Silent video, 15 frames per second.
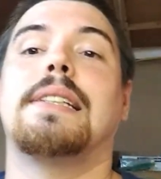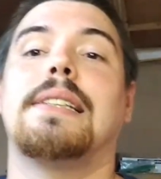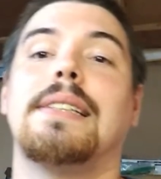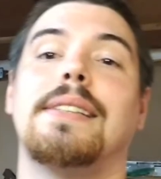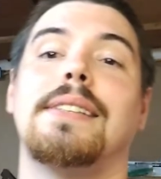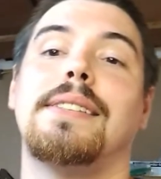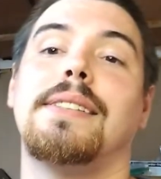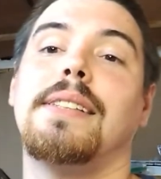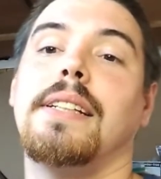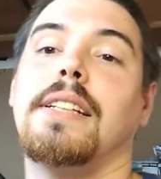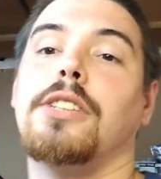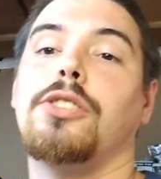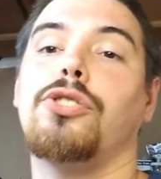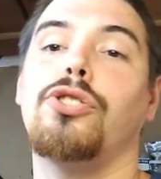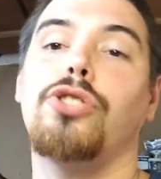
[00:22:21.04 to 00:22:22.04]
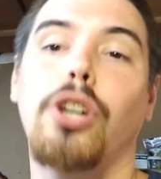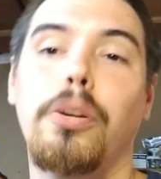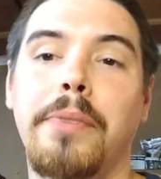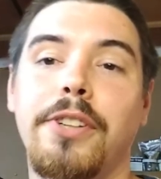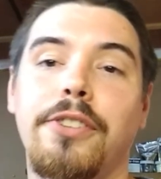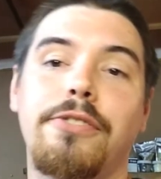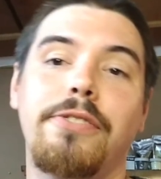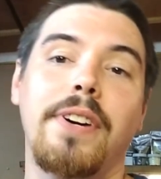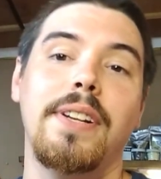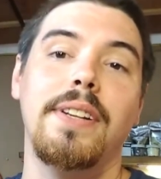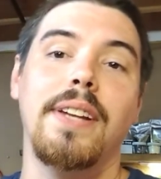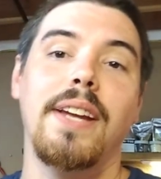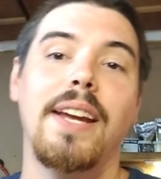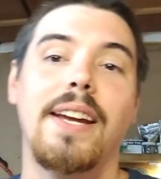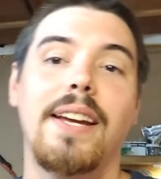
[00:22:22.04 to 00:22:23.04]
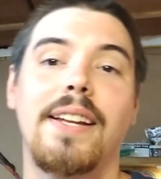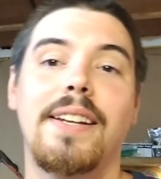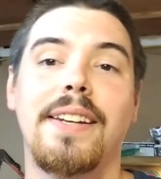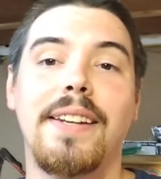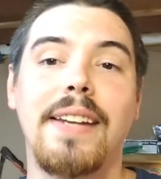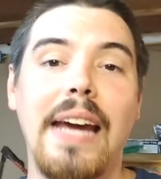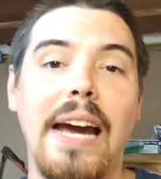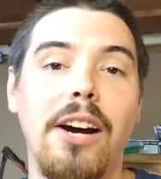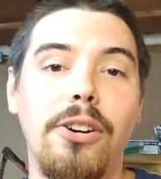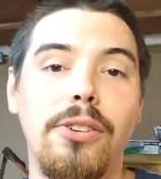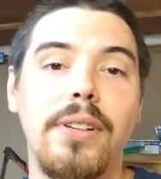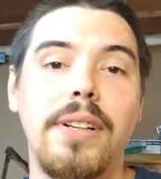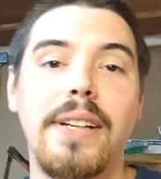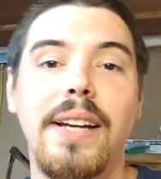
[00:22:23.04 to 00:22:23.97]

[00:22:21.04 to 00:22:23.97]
This thing is so much fun, and now